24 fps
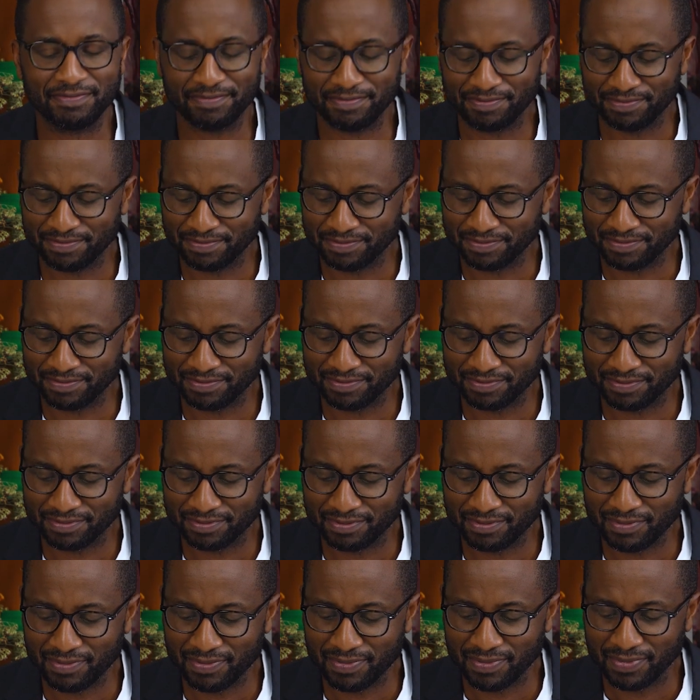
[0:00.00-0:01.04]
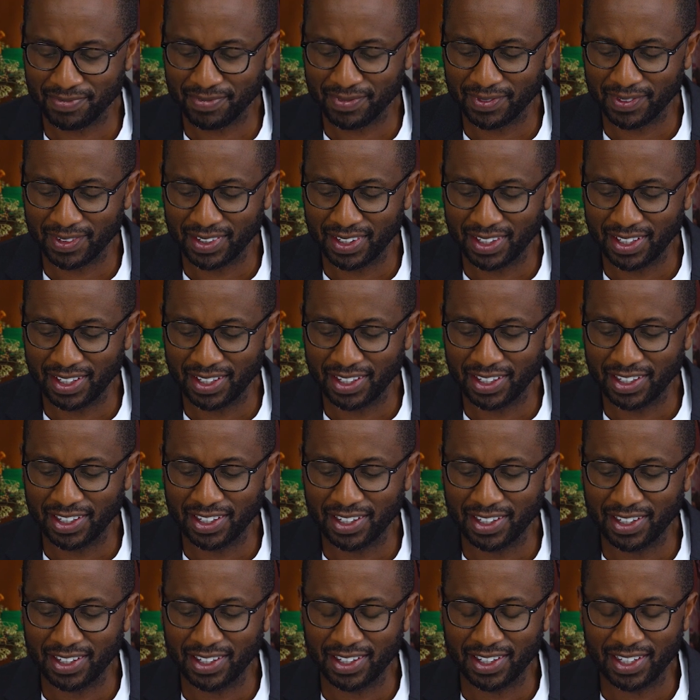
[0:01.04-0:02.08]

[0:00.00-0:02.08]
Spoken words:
(silence)